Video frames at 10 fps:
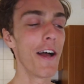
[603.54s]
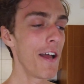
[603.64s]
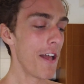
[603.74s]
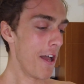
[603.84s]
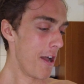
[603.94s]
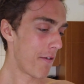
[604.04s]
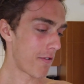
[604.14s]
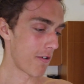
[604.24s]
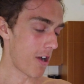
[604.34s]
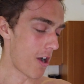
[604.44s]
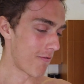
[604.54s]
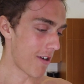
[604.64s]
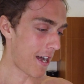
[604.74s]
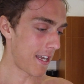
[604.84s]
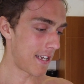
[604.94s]
uh, for a
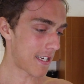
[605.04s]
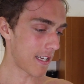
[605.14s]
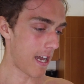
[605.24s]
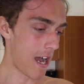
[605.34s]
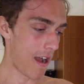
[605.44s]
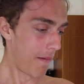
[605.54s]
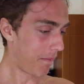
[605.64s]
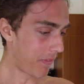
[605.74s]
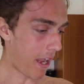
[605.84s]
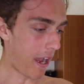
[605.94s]
ride. Uh,